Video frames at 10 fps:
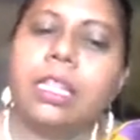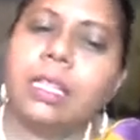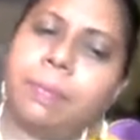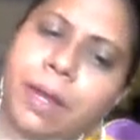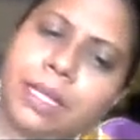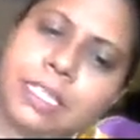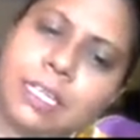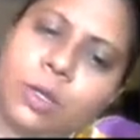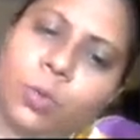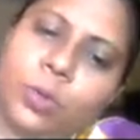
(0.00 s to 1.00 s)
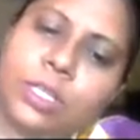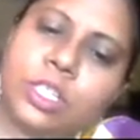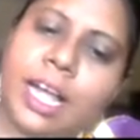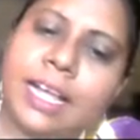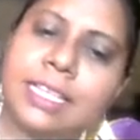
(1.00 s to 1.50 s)
The party which
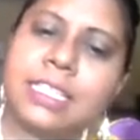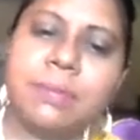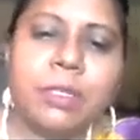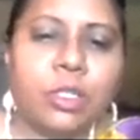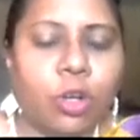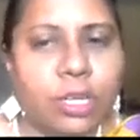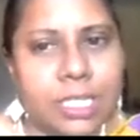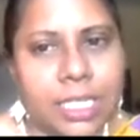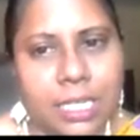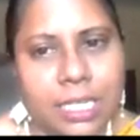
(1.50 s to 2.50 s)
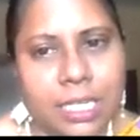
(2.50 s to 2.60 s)
has the majority